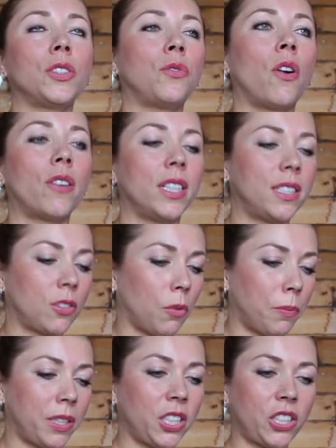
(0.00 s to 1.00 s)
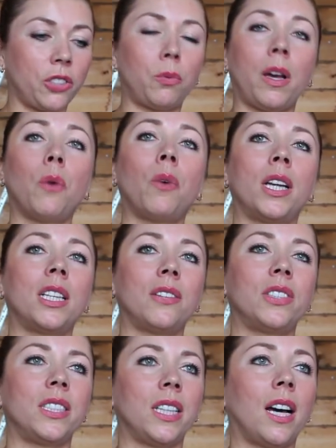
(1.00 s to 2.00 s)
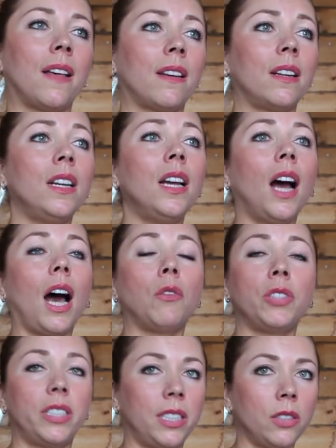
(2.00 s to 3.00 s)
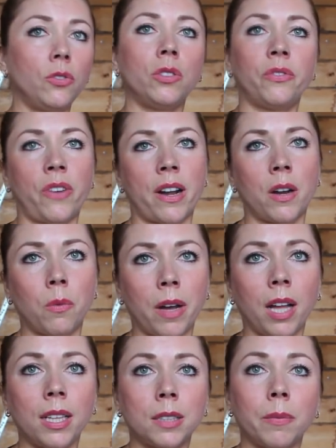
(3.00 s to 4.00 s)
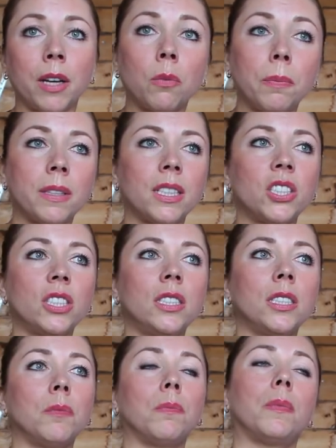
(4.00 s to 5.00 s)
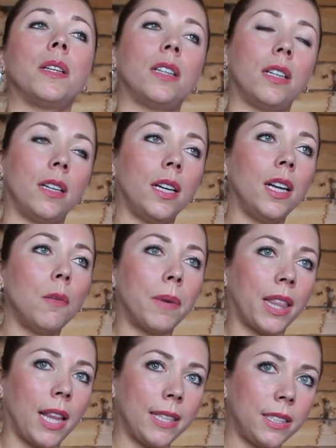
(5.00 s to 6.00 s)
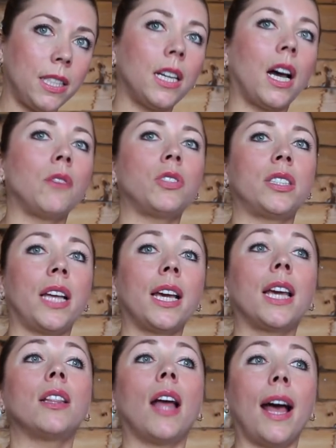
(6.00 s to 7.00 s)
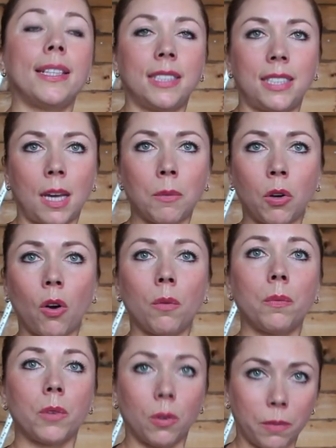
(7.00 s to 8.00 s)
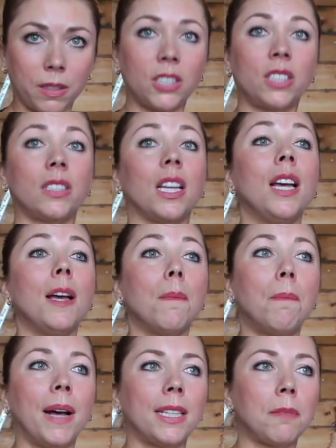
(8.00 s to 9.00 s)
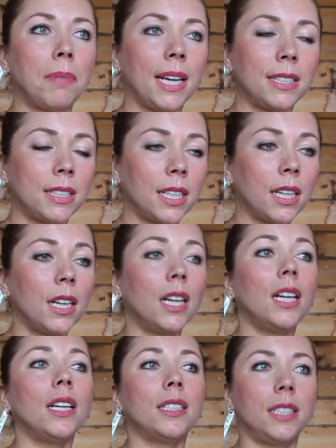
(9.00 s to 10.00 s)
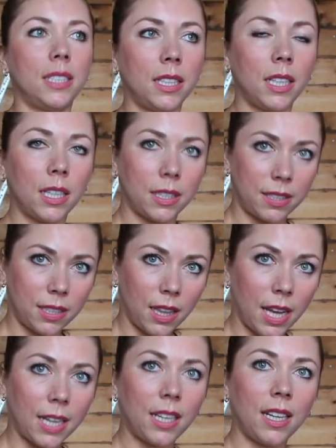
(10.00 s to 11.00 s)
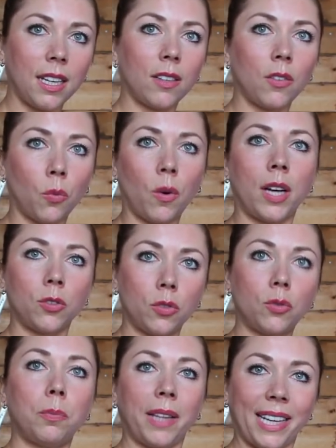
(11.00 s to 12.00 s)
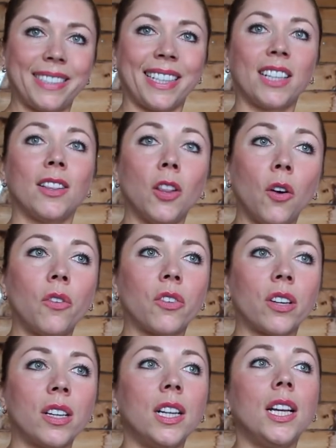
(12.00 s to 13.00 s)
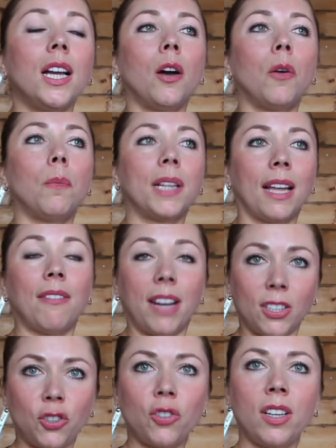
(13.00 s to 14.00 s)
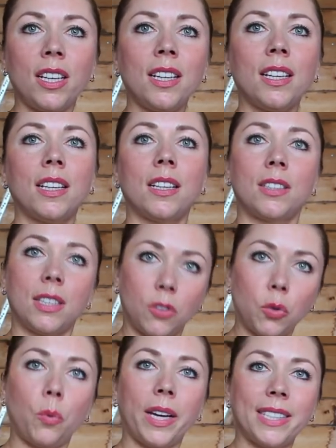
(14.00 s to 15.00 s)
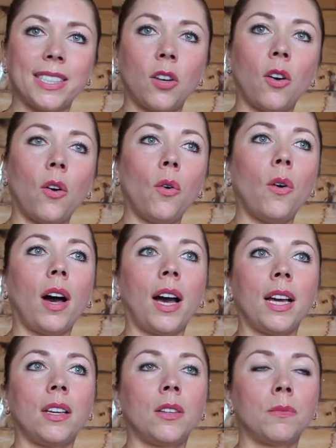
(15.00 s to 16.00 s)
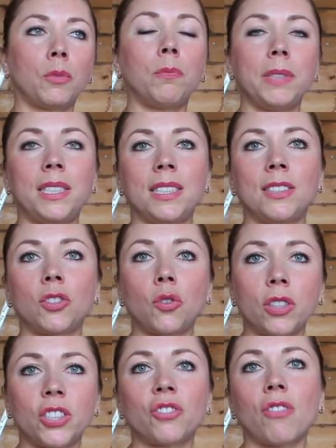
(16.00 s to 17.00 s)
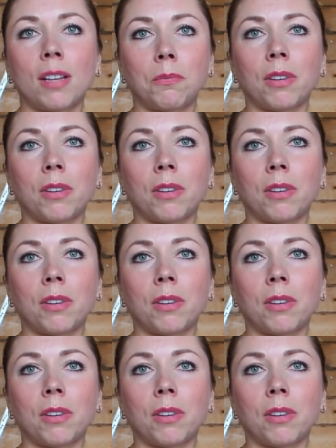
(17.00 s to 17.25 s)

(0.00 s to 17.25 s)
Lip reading: worried. Competitions were one after the other. I was still doing very well at my competitions, but last year I was taking at the same competitions better placing. This year slightly 1 or 2 placing lower, but eventually 2 weeks ago I competed in Scottish Grand